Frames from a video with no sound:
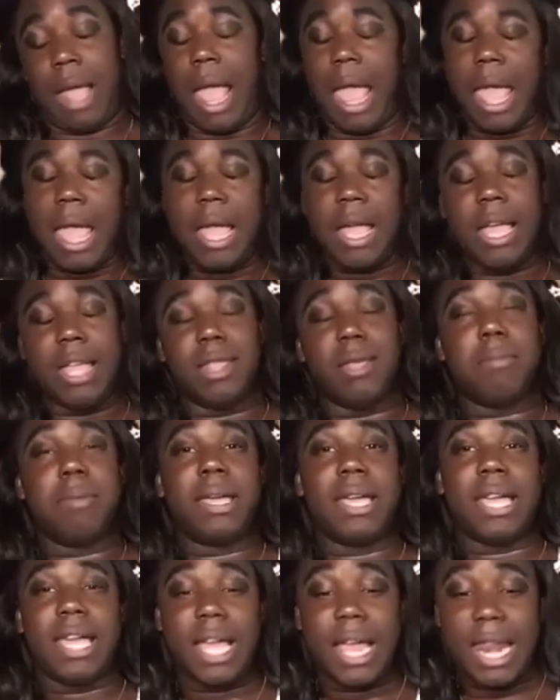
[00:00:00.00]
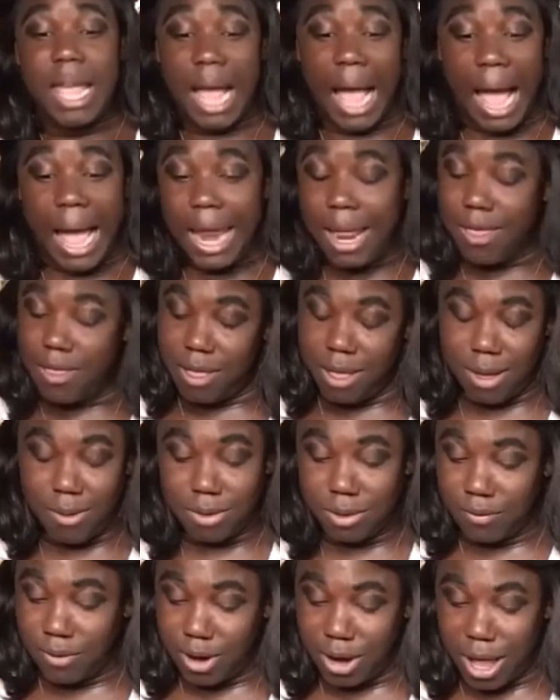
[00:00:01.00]
in the beginning, I didn't think it was
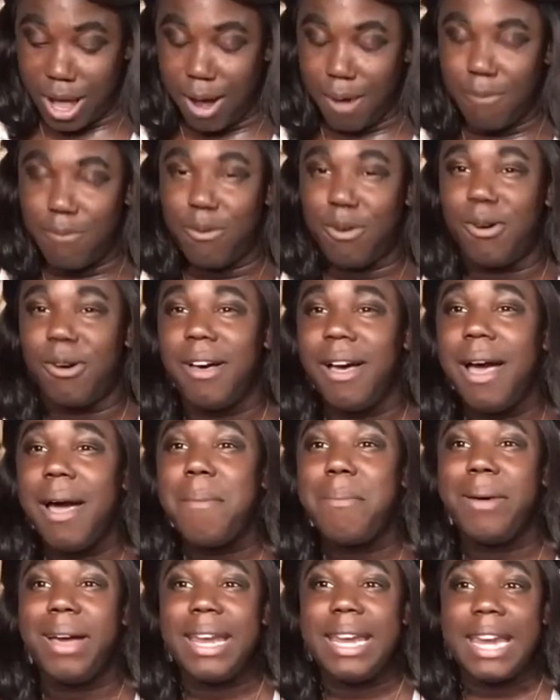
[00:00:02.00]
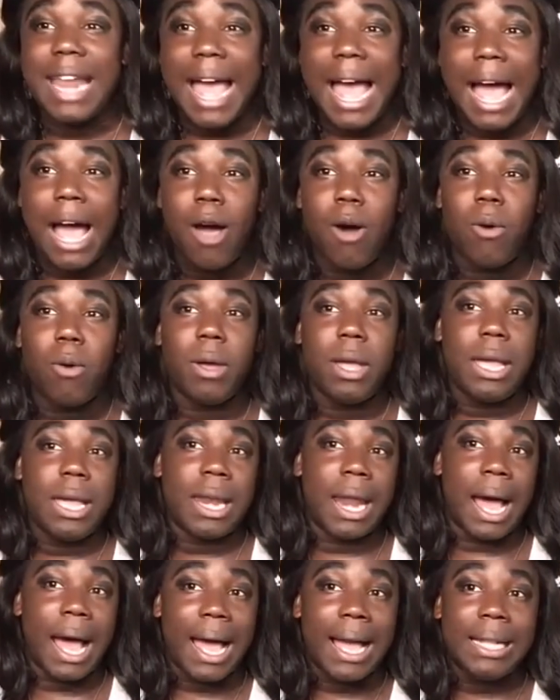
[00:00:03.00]
very helpful, but now, in
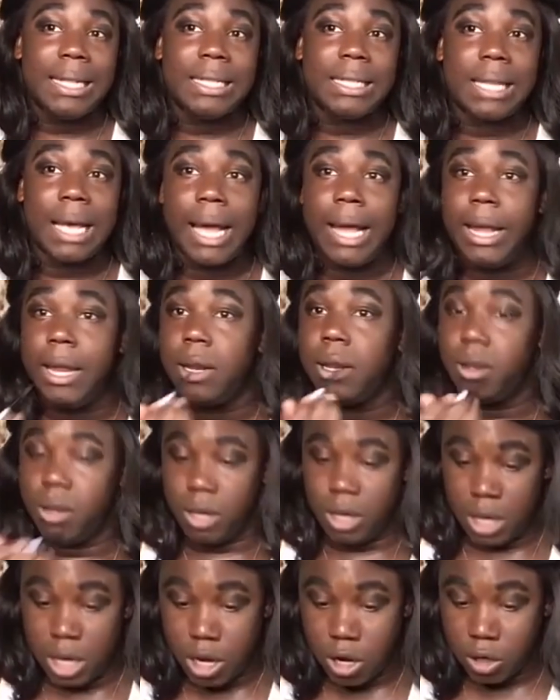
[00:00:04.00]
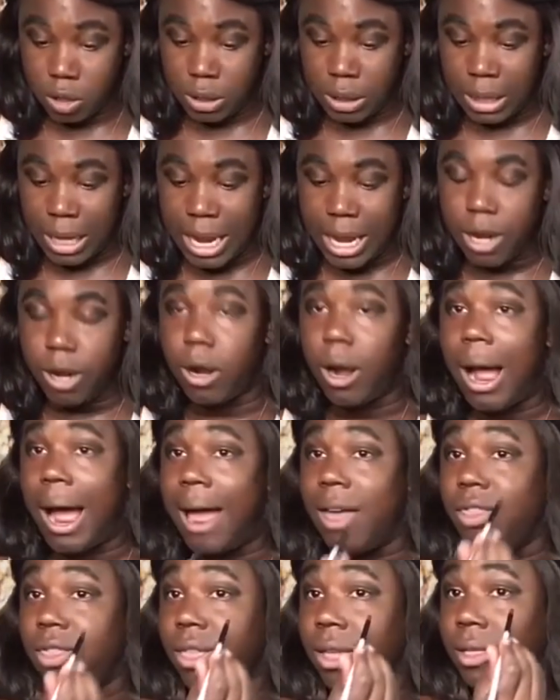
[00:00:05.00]
hindsight, years later, I
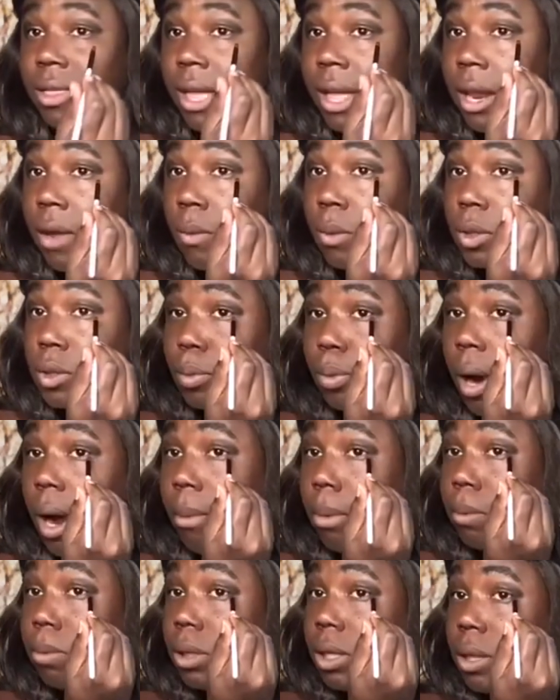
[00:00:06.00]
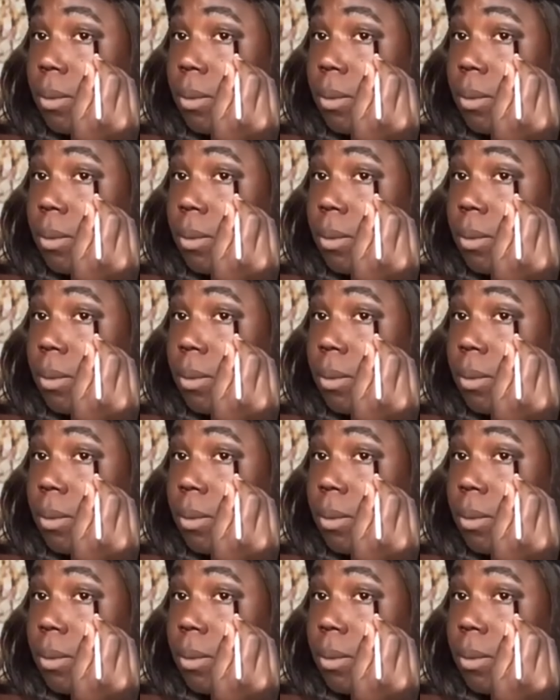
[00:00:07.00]
think that it was probably the